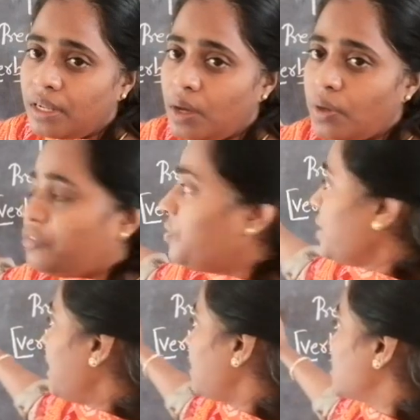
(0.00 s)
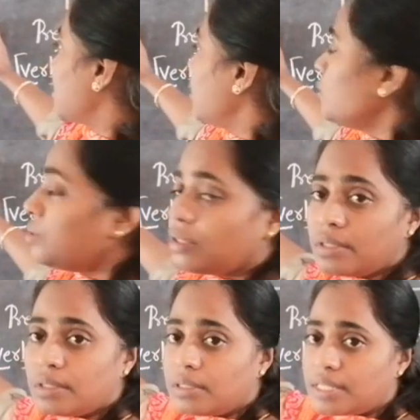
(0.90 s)
Now if we
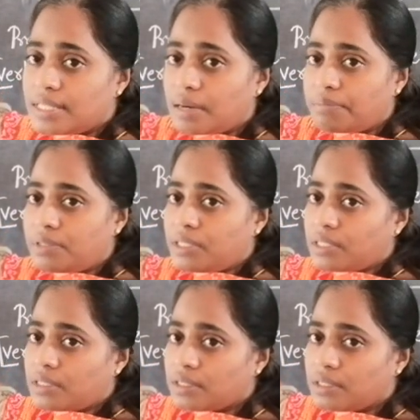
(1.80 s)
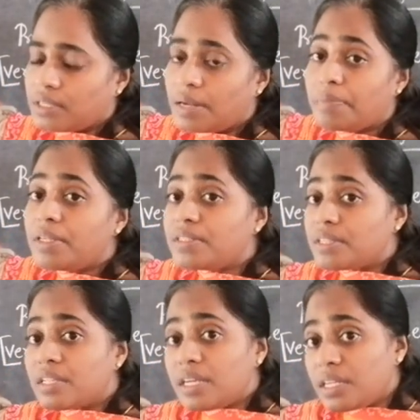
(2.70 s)
exclude the subject, that means
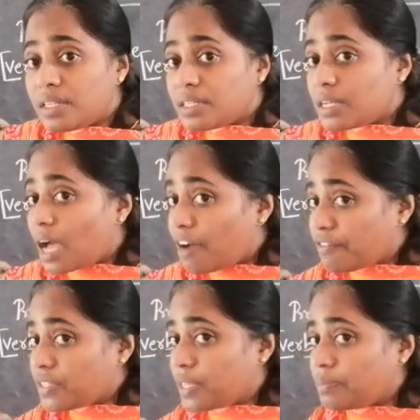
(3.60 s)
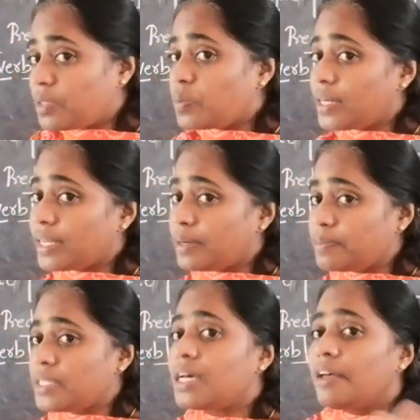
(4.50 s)
after subject what
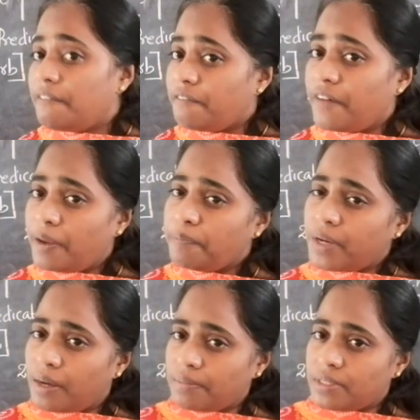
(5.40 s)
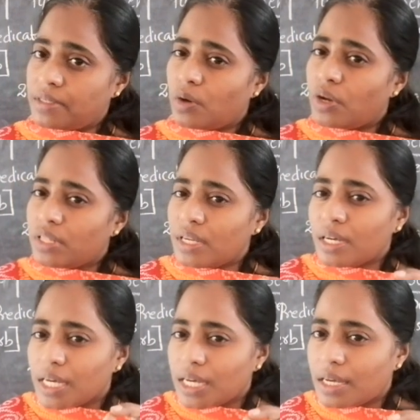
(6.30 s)
comes? Verb comes, or
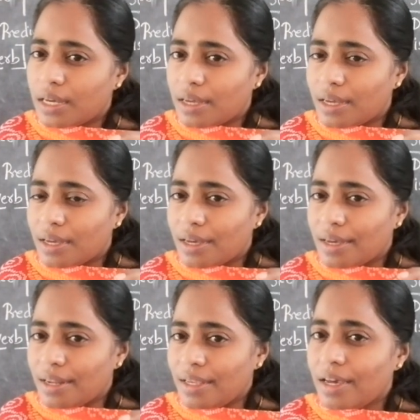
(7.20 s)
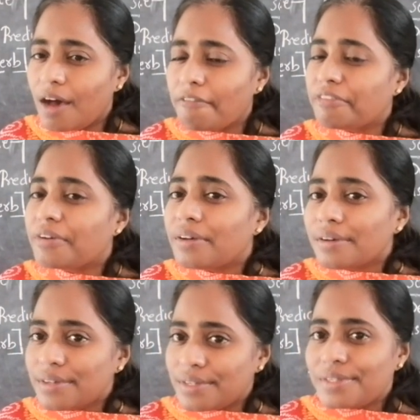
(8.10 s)
the kriya of the
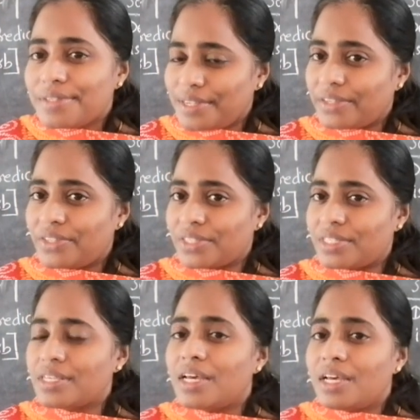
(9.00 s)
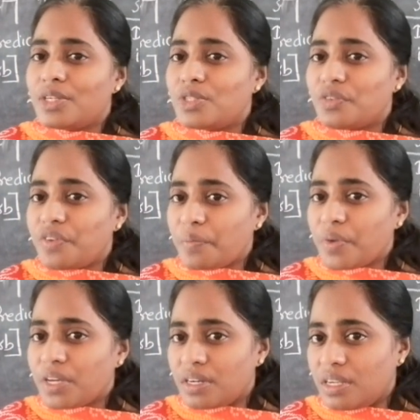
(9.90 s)
sentence. So
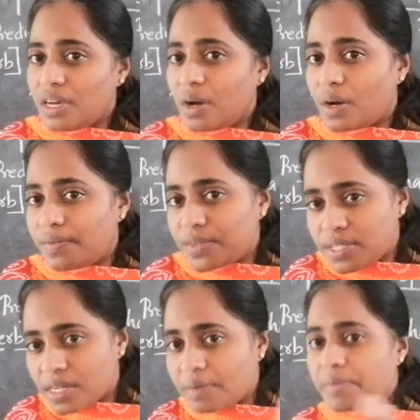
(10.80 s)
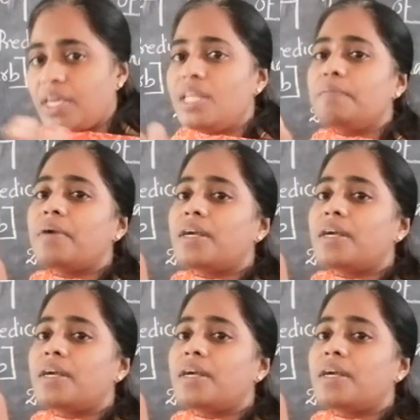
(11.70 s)
from the kriya onwards, the remaining